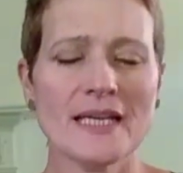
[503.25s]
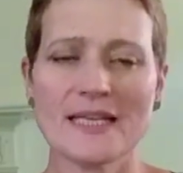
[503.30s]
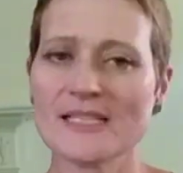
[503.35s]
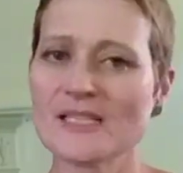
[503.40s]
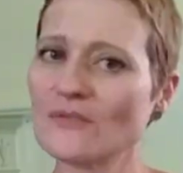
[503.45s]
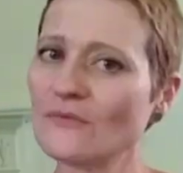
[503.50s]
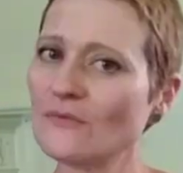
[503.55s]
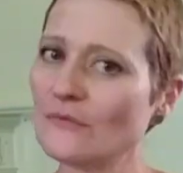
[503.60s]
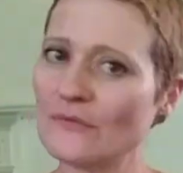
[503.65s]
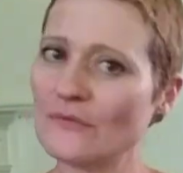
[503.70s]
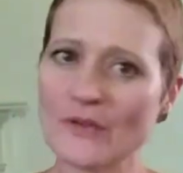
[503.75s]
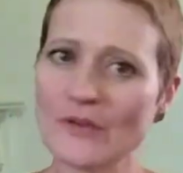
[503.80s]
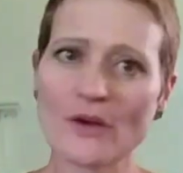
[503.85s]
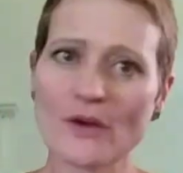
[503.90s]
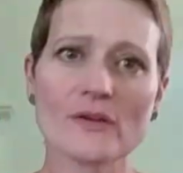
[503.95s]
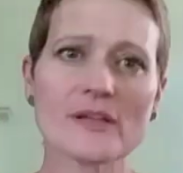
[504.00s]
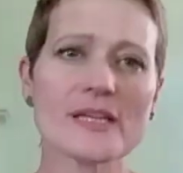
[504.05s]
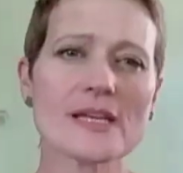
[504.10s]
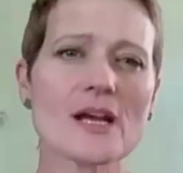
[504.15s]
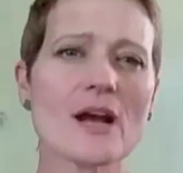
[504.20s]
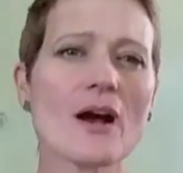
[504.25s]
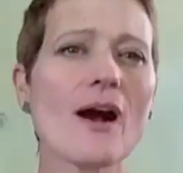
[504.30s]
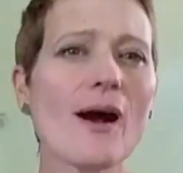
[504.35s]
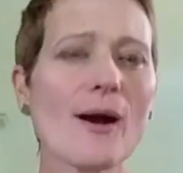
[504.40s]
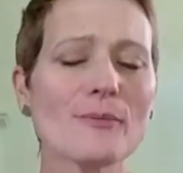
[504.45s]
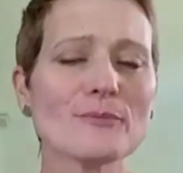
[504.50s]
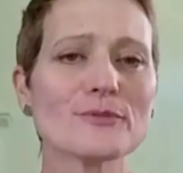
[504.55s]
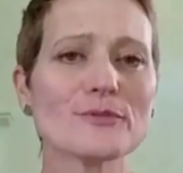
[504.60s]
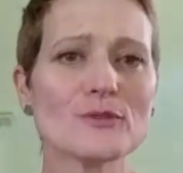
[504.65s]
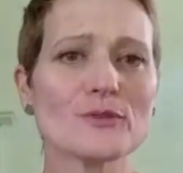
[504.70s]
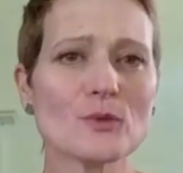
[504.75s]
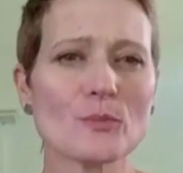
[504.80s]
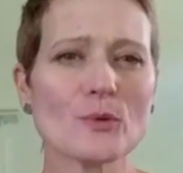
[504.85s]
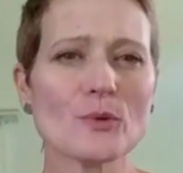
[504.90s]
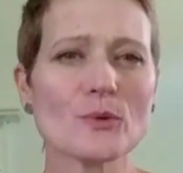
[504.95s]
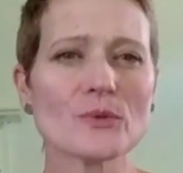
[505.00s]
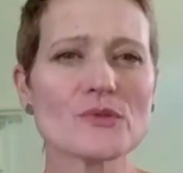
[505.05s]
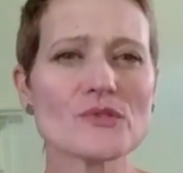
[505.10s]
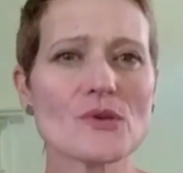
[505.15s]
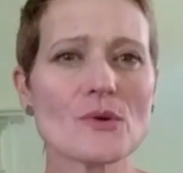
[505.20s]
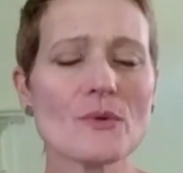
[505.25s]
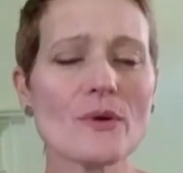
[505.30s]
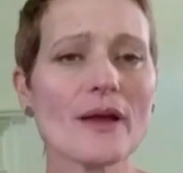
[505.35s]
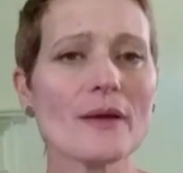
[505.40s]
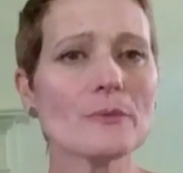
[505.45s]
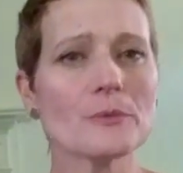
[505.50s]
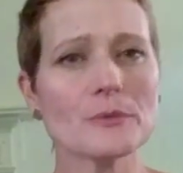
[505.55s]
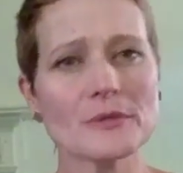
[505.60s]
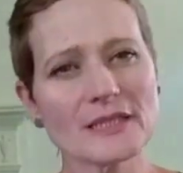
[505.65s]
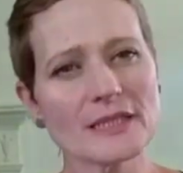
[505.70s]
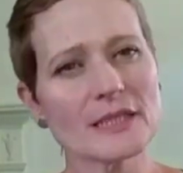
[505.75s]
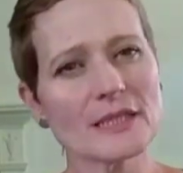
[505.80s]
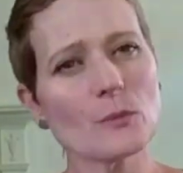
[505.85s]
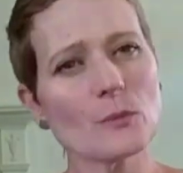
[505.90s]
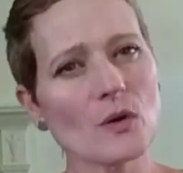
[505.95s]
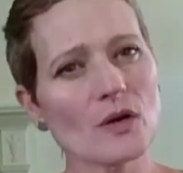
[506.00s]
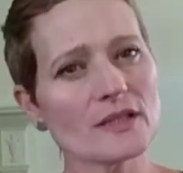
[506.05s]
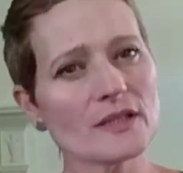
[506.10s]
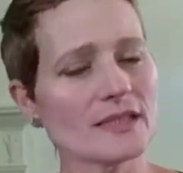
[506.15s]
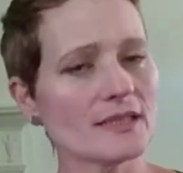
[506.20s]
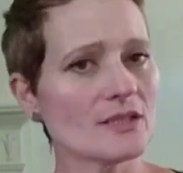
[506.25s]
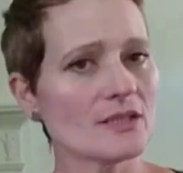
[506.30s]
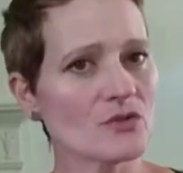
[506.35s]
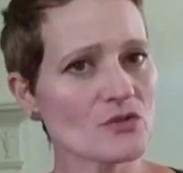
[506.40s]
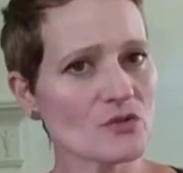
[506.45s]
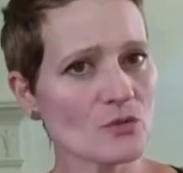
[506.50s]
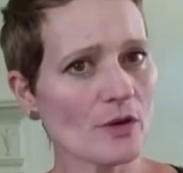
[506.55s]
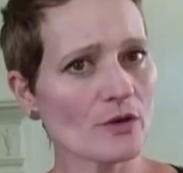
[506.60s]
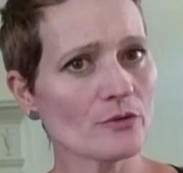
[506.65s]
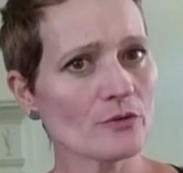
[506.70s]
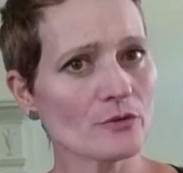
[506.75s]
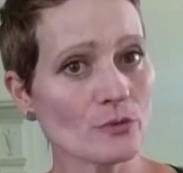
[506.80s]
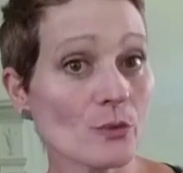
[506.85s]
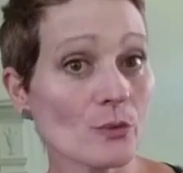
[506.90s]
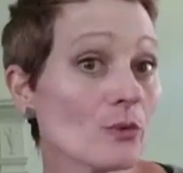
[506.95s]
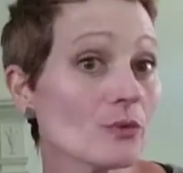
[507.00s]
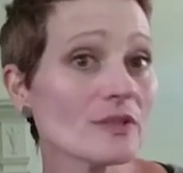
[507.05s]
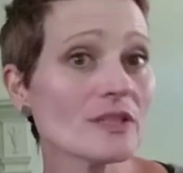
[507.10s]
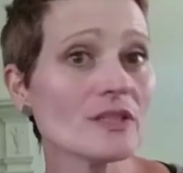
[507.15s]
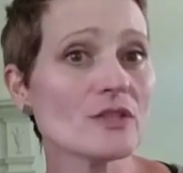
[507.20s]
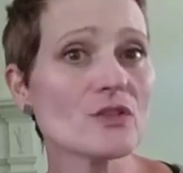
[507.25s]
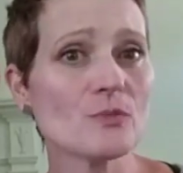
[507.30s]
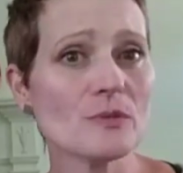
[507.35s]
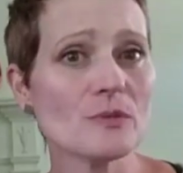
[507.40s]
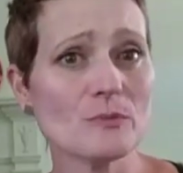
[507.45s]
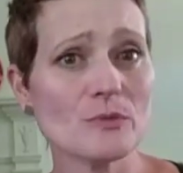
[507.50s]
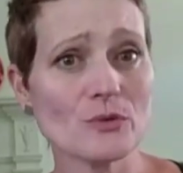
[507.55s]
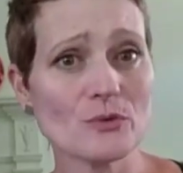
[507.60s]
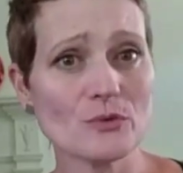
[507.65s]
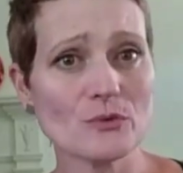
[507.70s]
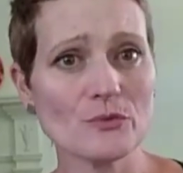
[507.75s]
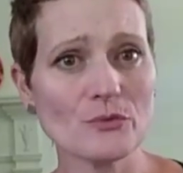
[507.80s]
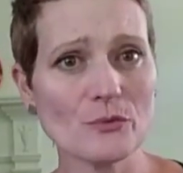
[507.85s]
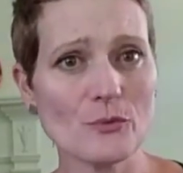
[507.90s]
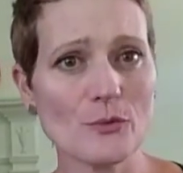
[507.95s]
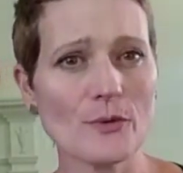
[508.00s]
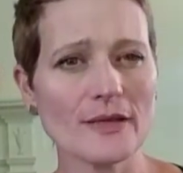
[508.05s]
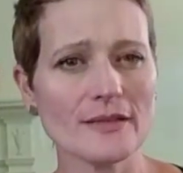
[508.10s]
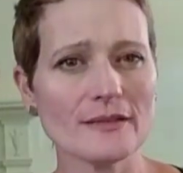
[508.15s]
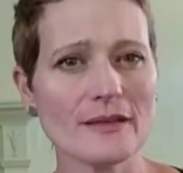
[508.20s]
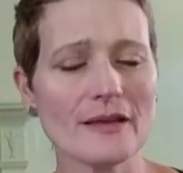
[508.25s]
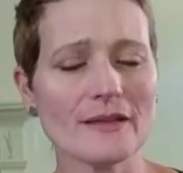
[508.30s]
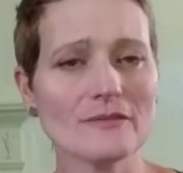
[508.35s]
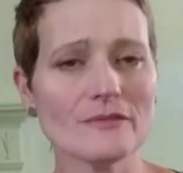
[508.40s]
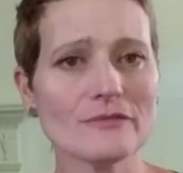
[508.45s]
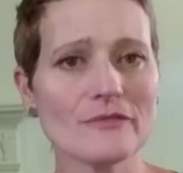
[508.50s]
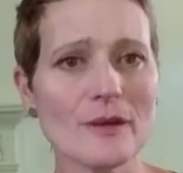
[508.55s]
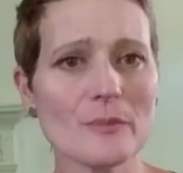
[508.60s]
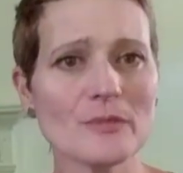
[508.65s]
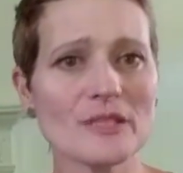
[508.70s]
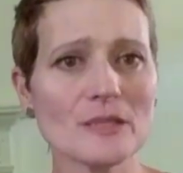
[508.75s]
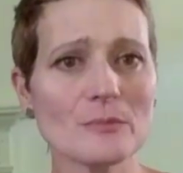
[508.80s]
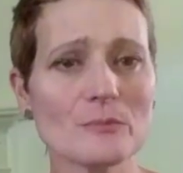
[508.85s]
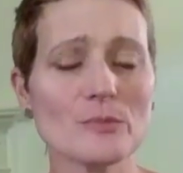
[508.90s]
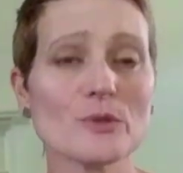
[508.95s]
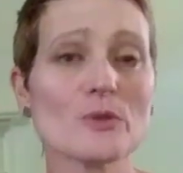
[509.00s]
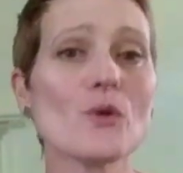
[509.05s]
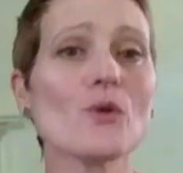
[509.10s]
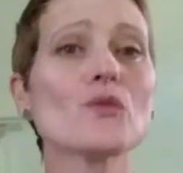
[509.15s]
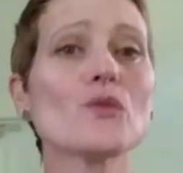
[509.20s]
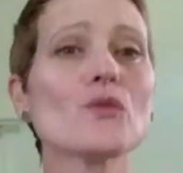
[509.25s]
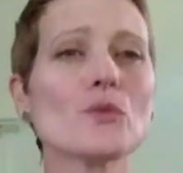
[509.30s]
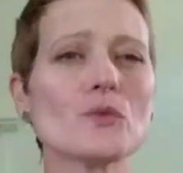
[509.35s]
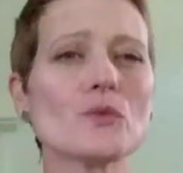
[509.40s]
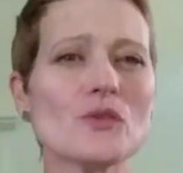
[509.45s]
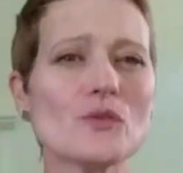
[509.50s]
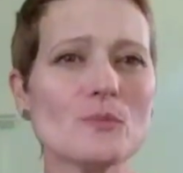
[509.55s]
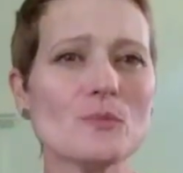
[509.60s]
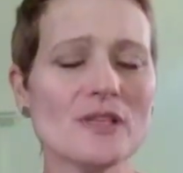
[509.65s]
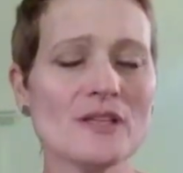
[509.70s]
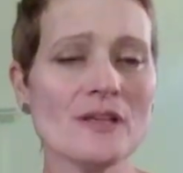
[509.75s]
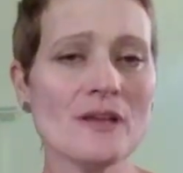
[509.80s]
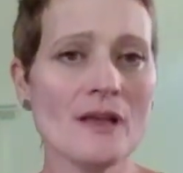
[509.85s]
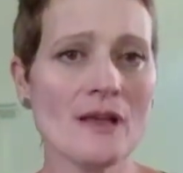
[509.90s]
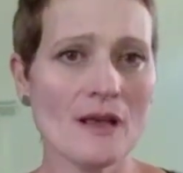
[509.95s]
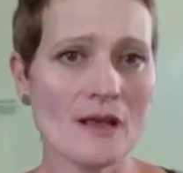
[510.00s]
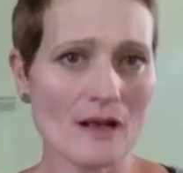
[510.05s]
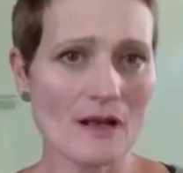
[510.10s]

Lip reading: It's very comfortable. So I really wanted the sweater not only to be beautiful and feminine, but also to be